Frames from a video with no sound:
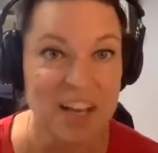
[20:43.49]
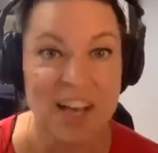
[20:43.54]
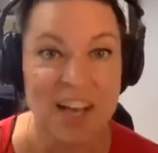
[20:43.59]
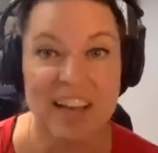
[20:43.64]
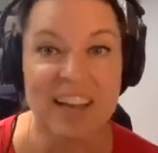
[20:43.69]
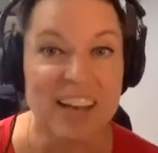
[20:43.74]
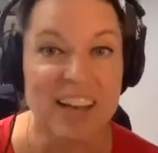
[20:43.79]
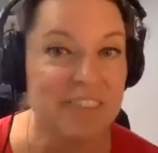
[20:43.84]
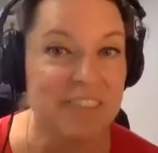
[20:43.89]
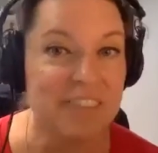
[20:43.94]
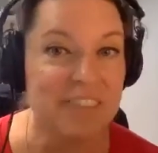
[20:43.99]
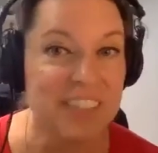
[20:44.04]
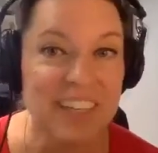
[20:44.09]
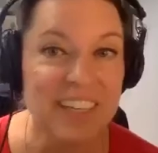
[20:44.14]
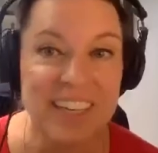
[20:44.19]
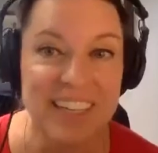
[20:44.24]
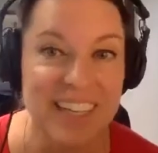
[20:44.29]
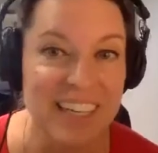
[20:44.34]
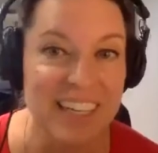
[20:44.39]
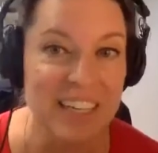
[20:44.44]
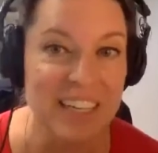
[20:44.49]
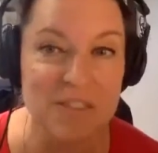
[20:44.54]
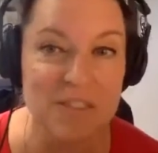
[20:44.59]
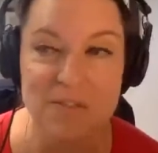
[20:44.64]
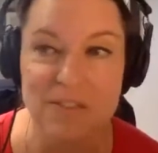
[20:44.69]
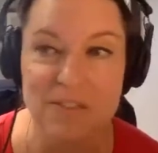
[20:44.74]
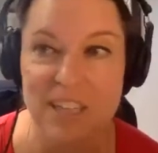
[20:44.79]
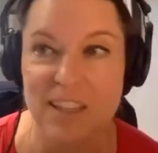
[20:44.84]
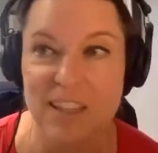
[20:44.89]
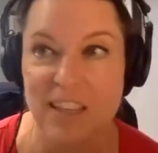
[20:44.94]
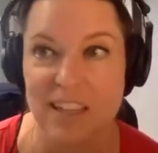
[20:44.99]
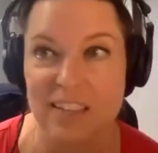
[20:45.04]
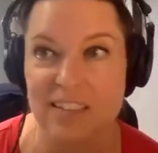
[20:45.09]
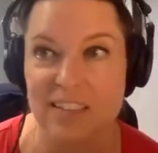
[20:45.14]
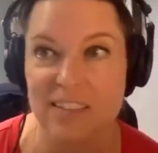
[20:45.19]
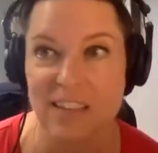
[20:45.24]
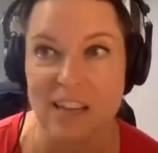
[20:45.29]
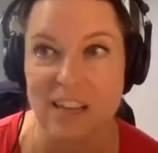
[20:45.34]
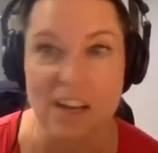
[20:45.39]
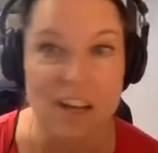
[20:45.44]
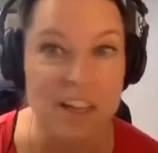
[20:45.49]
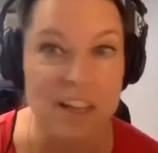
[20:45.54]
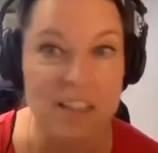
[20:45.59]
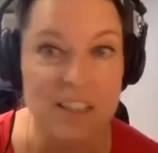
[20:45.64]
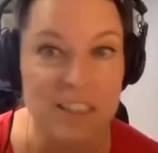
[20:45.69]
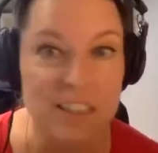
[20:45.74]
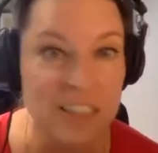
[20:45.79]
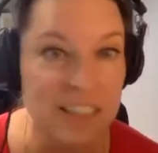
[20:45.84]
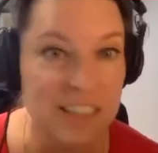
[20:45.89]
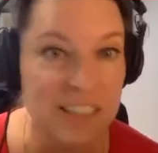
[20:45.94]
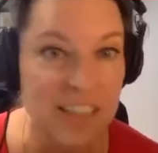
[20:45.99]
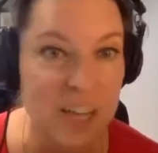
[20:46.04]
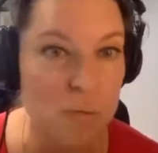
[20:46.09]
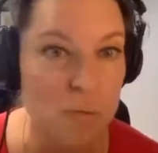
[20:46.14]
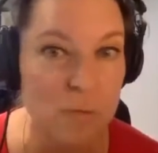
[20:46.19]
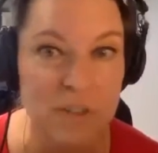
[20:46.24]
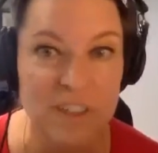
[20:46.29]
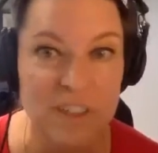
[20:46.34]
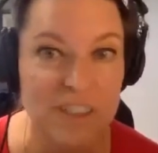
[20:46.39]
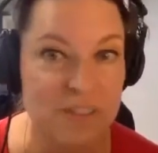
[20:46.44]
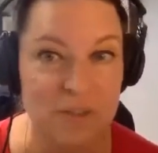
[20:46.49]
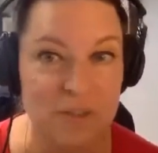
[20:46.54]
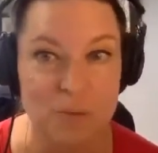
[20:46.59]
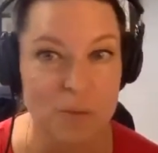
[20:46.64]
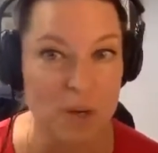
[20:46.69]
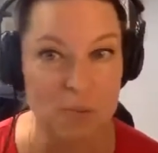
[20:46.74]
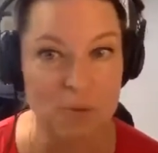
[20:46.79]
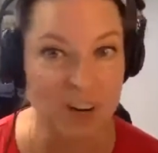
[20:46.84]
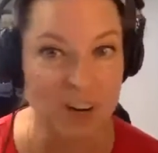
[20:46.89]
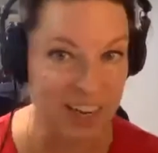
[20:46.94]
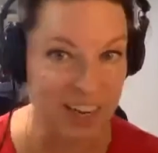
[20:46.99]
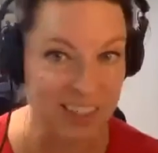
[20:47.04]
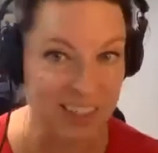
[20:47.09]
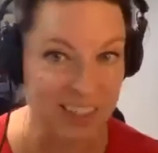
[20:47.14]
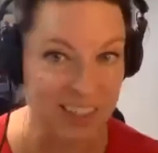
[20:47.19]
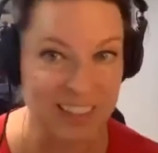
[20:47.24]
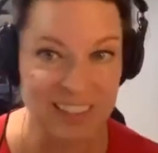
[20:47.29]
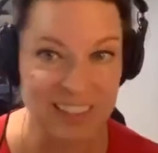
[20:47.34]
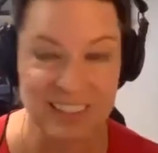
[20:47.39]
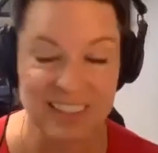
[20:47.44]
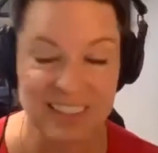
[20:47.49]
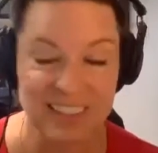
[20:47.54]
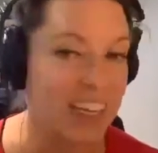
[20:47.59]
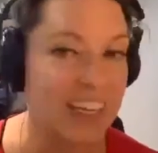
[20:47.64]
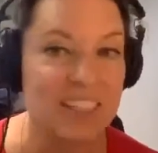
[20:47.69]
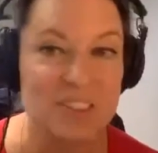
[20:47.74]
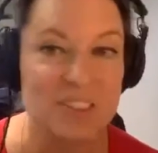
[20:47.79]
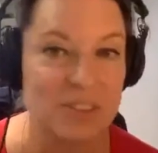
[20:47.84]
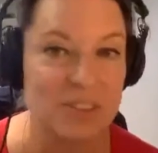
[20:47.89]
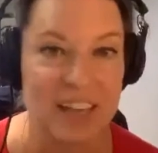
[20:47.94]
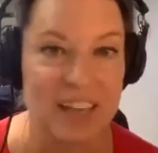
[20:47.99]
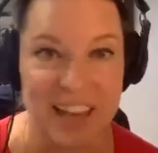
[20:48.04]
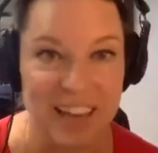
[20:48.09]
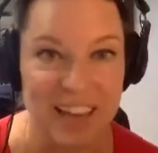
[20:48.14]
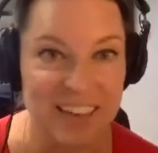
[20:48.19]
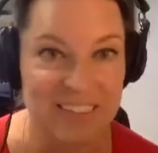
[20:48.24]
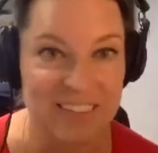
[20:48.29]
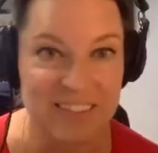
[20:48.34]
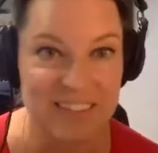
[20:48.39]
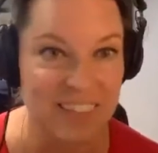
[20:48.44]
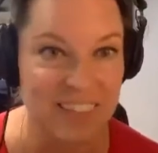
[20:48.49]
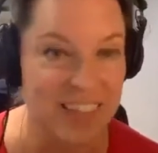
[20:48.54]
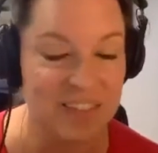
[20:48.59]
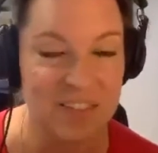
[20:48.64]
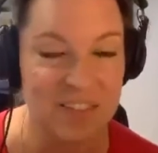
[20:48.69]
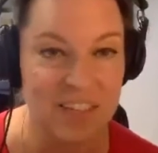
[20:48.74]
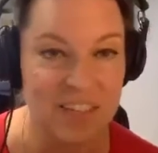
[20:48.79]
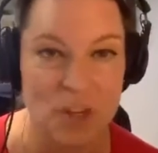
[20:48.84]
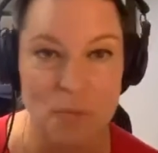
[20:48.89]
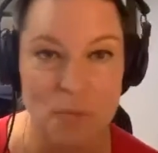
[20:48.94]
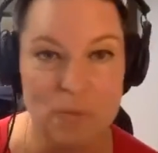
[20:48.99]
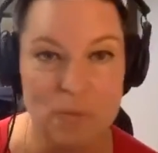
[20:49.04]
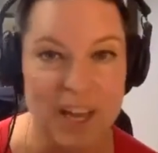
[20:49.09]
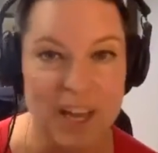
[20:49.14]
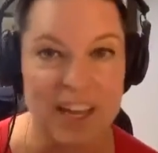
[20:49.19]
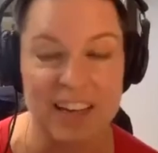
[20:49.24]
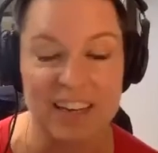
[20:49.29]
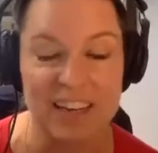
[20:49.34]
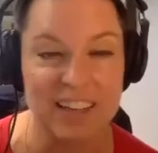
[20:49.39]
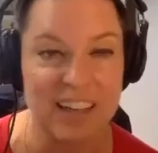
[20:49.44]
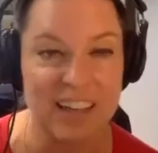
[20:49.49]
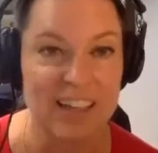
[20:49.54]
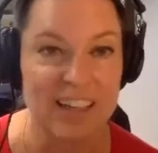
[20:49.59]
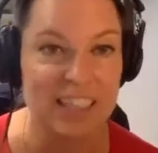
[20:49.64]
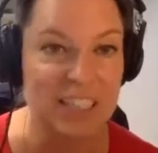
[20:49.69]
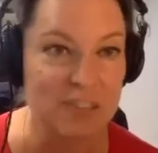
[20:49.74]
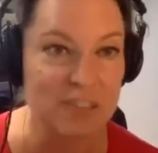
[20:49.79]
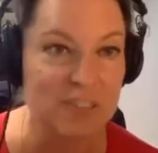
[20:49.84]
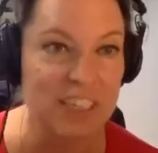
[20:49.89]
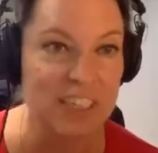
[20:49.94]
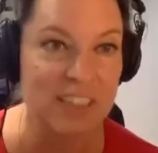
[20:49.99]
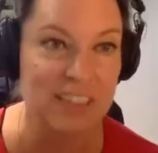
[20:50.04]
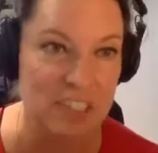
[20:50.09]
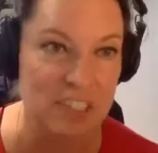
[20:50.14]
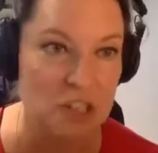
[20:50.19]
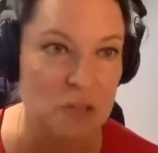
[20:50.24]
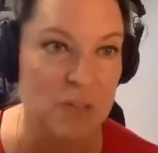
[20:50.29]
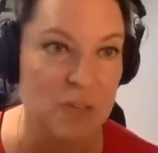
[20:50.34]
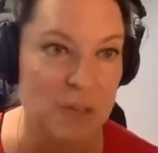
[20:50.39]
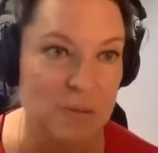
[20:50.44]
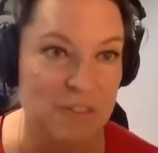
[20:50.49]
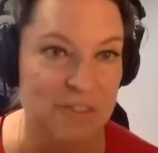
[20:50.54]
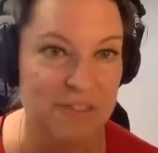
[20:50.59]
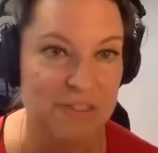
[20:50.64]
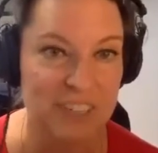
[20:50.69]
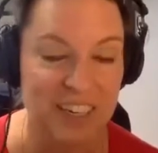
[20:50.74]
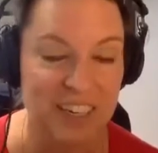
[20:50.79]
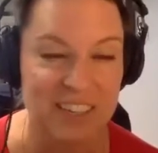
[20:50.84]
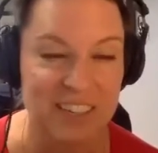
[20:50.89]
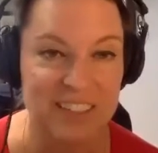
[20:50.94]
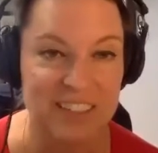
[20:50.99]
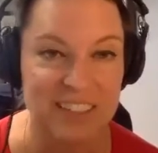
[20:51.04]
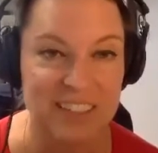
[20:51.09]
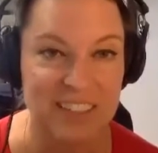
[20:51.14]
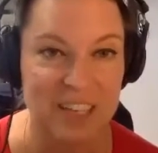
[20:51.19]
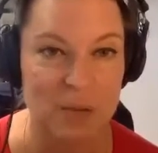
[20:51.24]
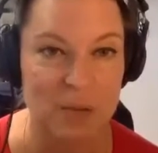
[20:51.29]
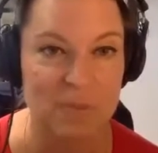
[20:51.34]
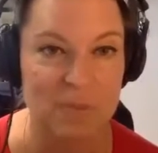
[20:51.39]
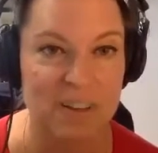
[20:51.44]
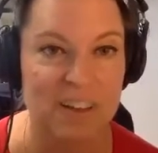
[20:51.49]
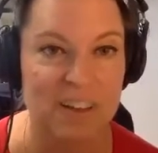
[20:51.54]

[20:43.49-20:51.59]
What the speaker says: And often I can't even read like psychology type books for my practice. I can't do that in bed. I like to read a little bit before I go to sleep.